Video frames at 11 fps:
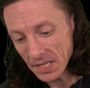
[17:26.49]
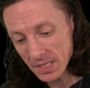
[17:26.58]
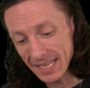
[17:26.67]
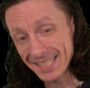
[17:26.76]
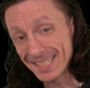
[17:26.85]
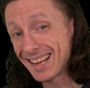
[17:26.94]

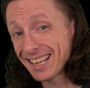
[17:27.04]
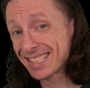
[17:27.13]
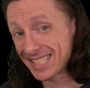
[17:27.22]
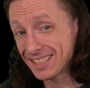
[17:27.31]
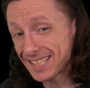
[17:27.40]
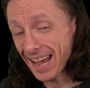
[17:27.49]
It's not
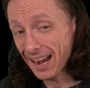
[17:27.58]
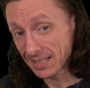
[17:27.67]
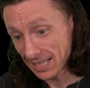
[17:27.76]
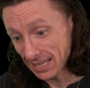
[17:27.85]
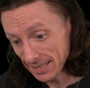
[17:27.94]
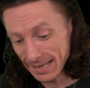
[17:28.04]
syntax,
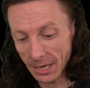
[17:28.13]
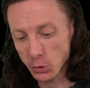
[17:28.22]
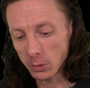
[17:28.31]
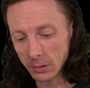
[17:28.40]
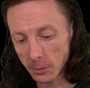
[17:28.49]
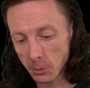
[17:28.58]
it's an actual
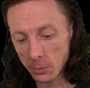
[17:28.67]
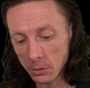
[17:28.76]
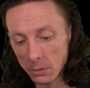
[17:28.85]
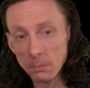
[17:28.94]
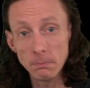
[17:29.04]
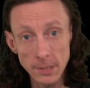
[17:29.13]
literal
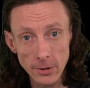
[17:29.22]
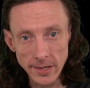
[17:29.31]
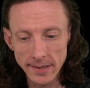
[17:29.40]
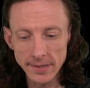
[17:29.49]
period.